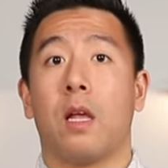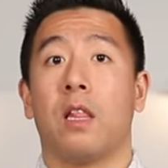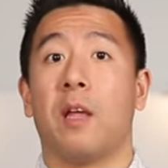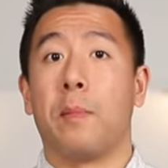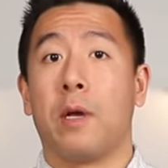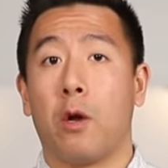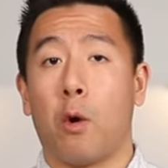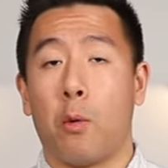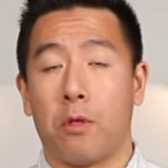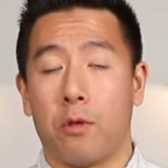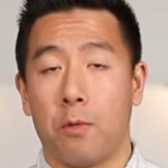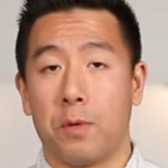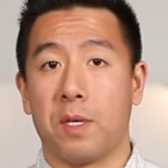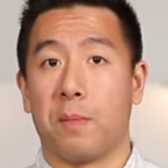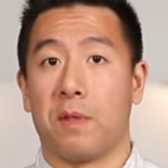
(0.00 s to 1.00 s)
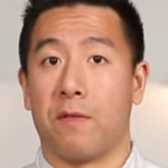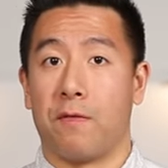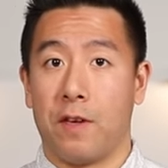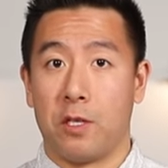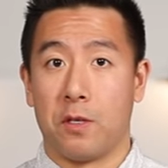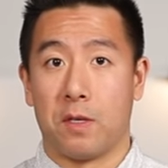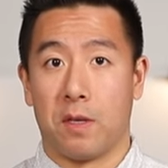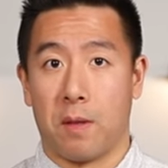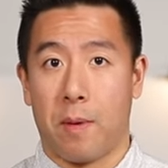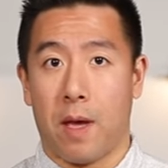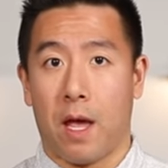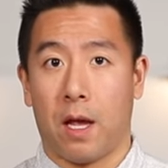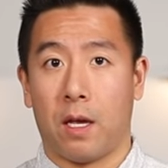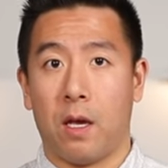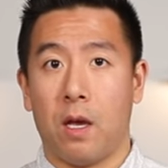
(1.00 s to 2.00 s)
Let me go through some of the features of the
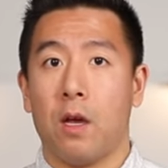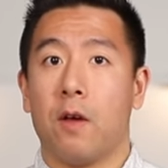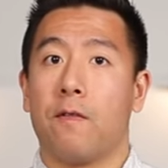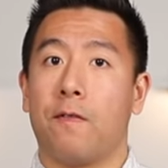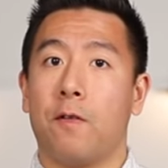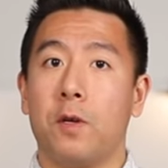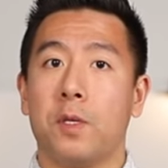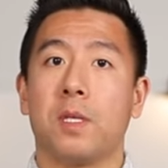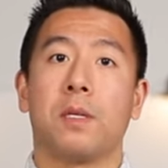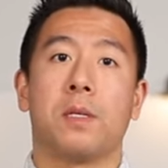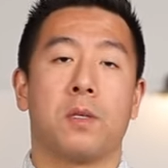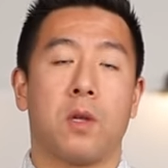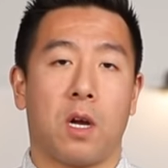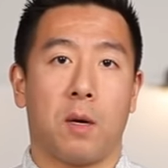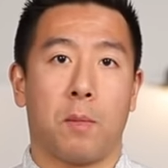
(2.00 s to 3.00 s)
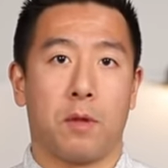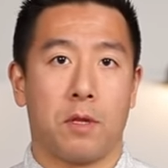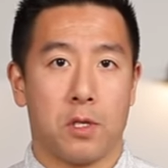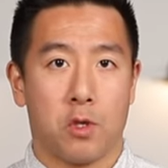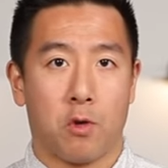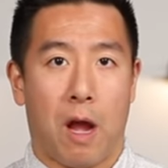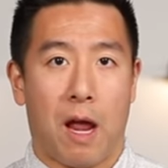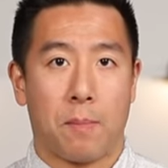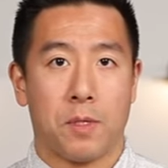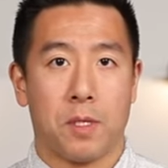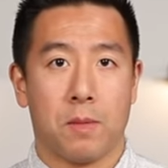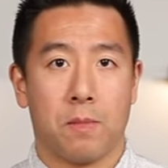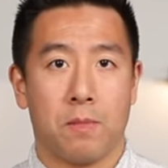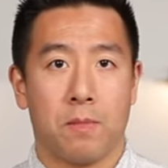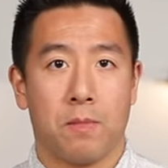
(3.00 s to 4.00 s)
bag. First, let's talk about the straps.